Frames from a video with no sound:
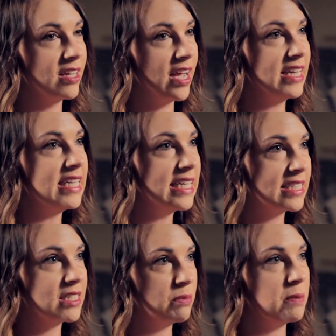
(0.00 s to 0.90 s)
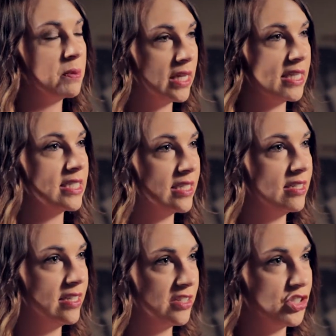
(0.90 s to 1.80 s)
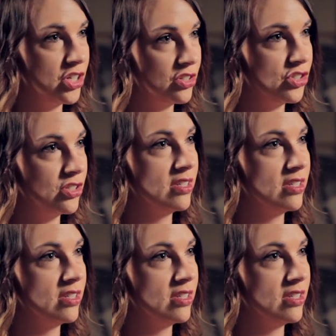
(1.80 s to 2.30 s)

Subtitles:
I needed to be planted in a church.